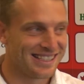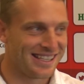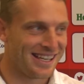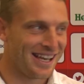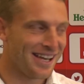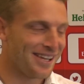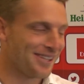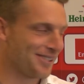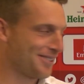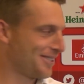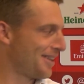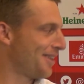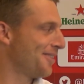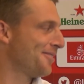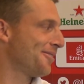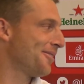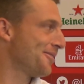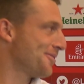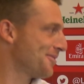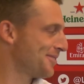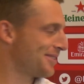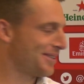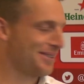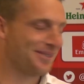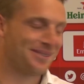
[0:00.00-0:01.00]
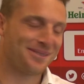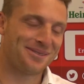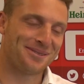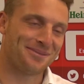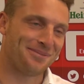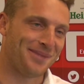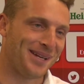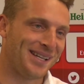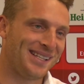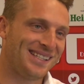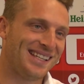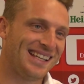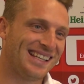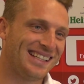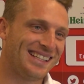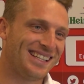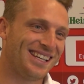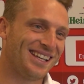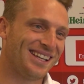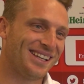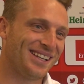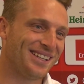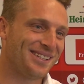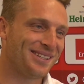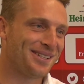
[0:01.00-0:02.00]
Yeah, obviously it's amazing
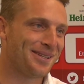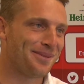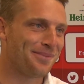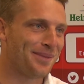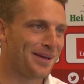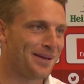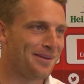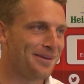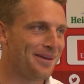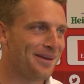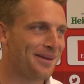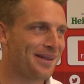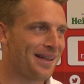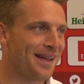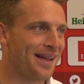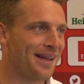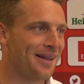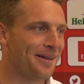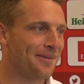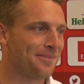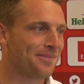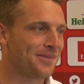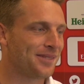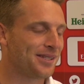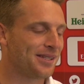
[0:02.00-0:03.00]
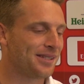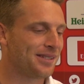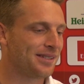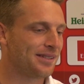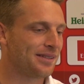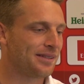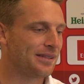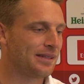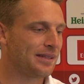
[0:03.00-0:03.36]
to be just,